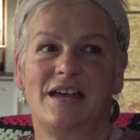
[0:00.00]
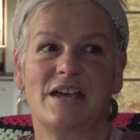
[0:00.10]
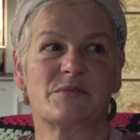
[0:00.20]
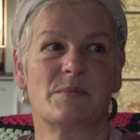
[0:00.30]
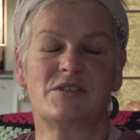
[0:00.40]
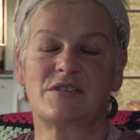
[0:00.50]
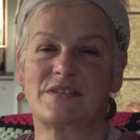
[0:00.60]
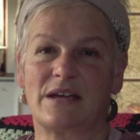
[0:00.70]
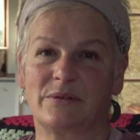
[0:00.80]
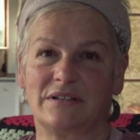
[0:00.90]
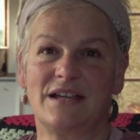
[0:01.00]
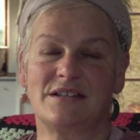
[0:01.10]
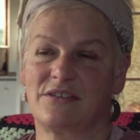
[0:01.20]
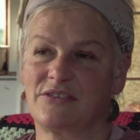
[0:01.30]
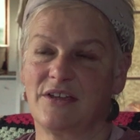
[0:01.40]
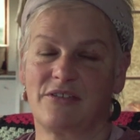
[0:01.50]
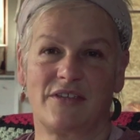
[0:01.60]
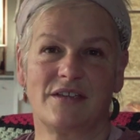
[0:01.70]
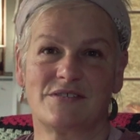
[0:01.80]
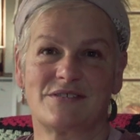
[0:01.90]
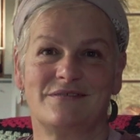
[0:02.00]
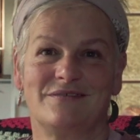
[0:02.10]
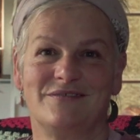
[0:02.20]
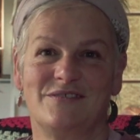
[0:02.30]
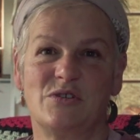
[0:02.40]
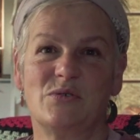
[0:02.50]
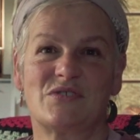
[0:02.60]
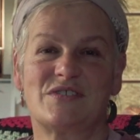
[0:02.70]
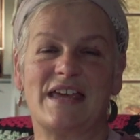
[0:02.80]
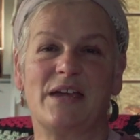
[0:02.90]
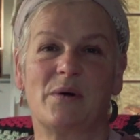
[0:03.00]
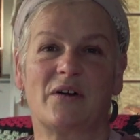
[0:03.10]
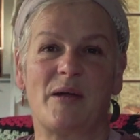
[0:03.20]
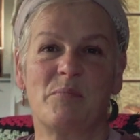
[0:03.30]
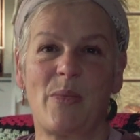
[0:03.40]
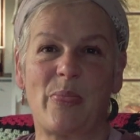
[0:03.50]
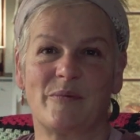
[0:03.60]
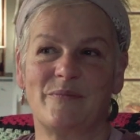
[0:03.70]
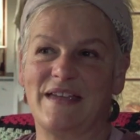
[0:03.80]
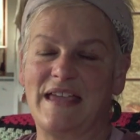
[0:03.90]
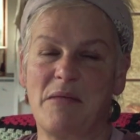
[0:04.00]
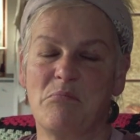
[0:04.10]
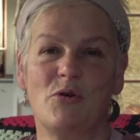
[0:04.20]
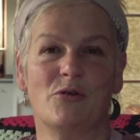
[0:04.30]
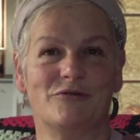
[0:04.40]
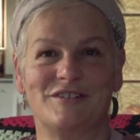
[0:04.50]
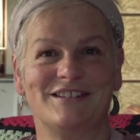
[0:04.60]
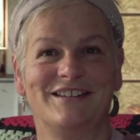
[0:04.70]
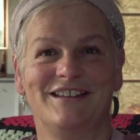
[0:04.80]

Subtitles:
As much as I would like to think things do stay where I put them, they get moved.